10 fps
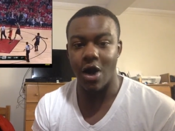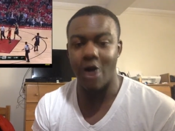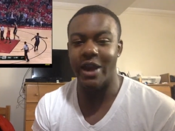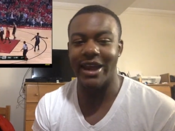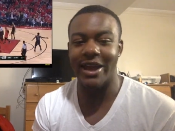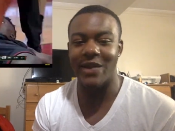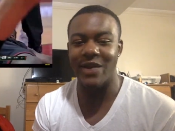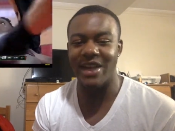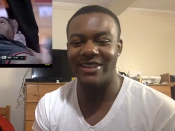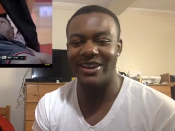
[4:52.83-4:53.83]
ooh. Okay, they
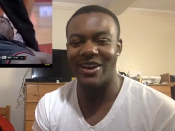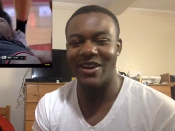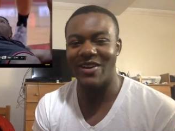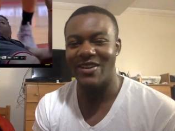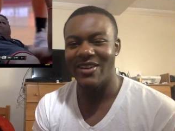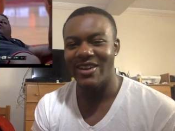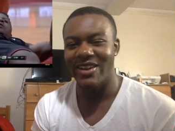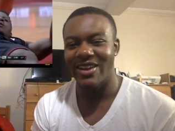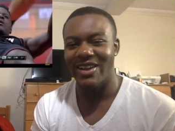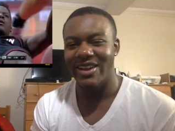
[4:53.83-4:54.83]
waved it off.
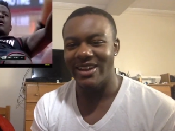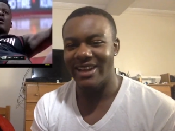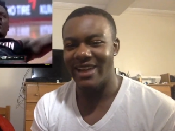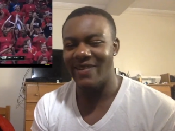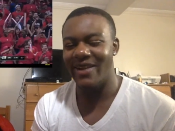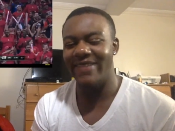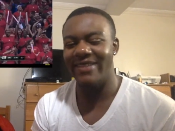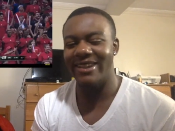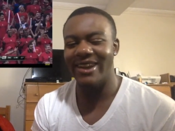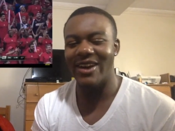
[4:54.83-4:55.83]
They
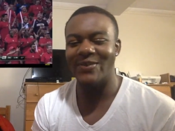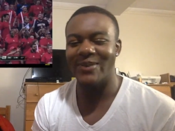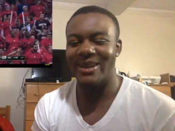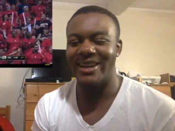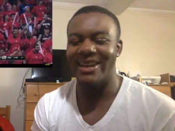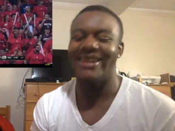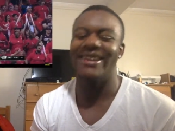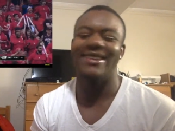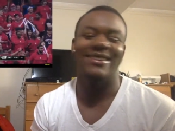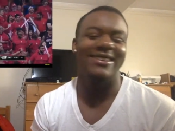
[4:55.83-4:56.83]
waved it off, but
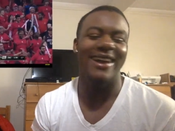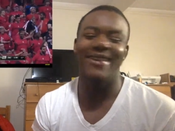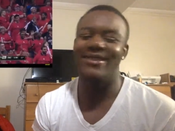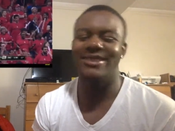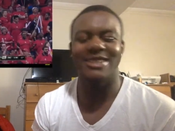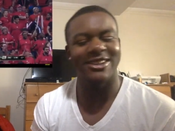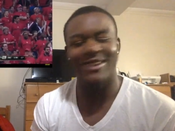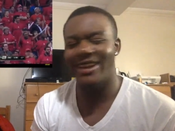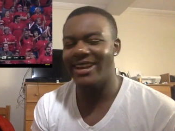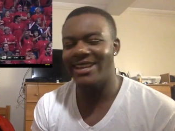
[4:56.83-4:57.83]
that was a
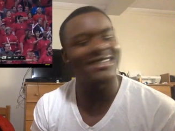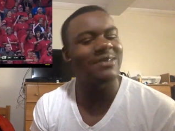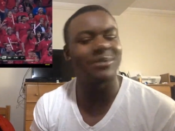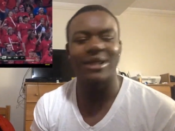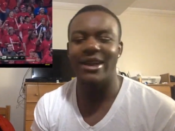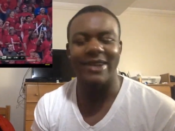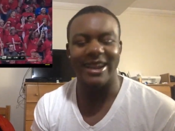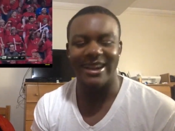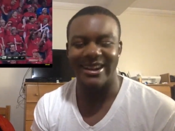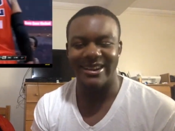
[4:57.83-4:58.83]
crazy play
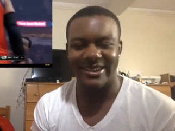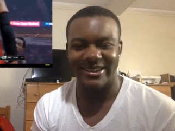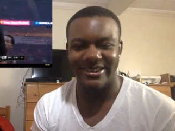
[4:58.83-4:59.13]
right there.